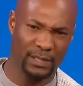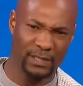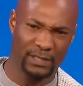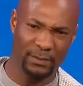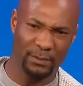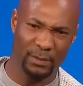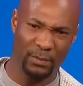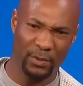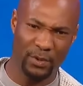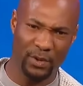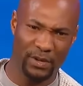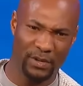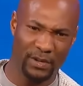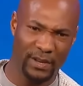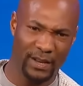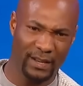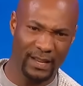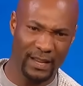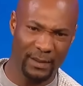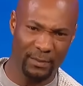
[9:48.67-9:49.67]
Is it Memorial
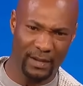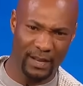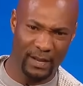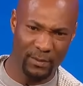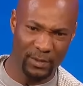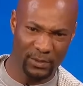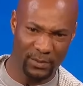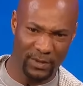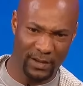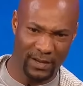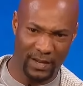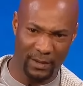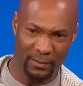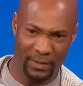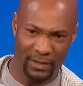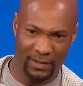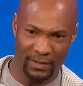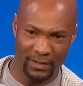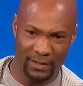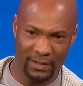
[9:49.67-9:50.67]
Day or Labor Day? Which one coming?
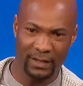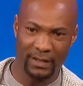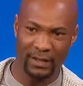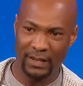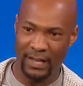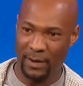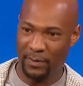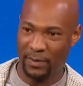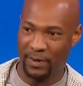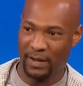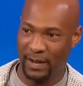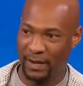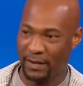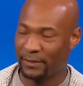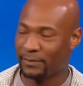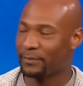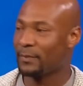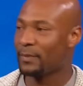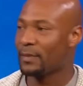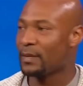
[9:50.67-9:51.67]
Labor Day.
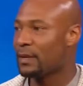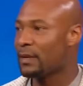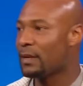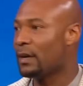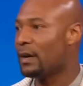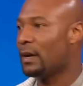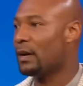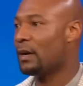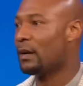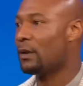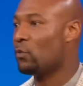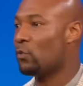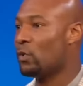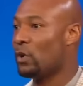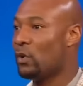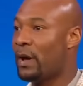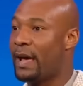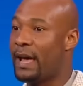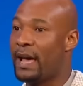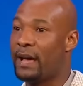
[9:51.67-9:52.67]
Uh,
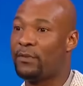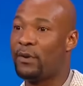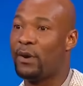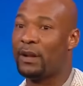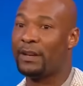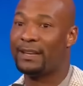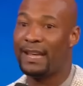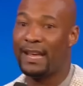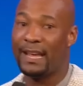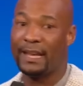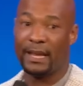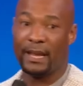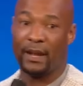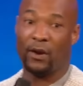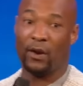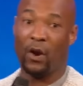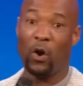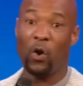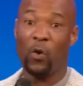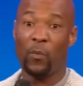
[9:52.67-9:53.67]
we'll have our
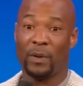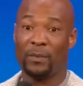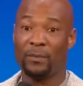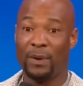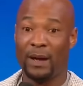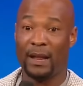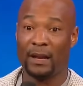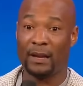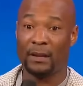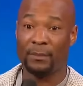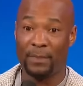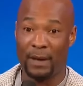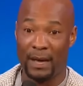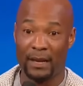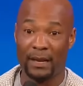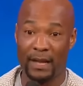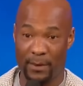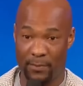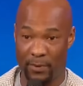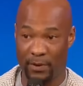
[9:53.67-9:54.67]
daycare open by, by
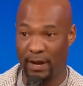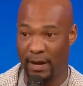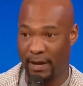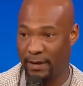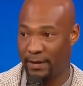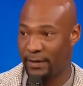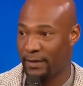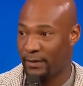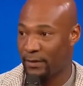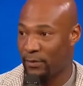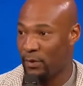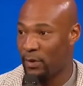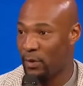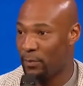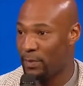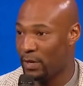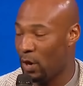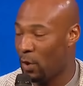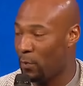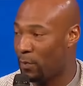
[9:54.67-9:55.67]
Labor Day. We'll
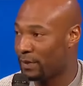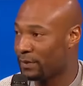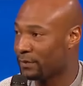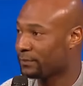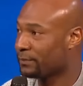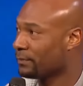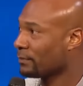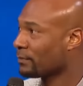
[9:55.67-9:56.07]
be open.